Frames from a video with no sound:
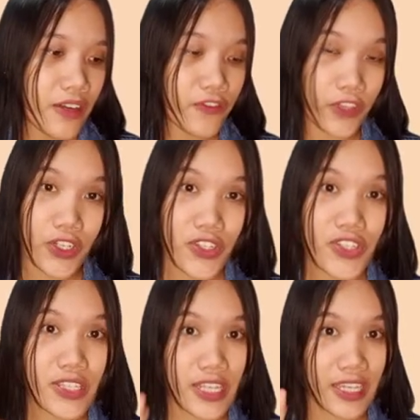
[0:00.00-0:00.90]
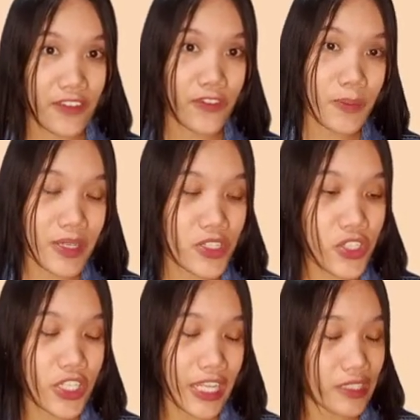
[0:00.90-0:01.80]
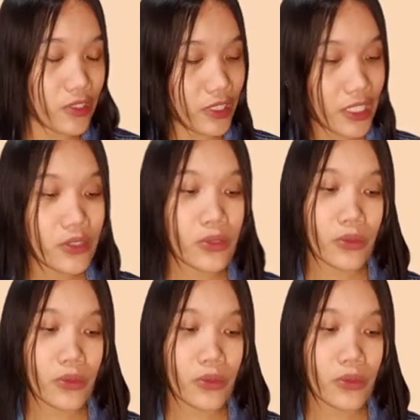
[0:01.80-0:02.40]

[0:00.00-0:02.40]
first information and you need to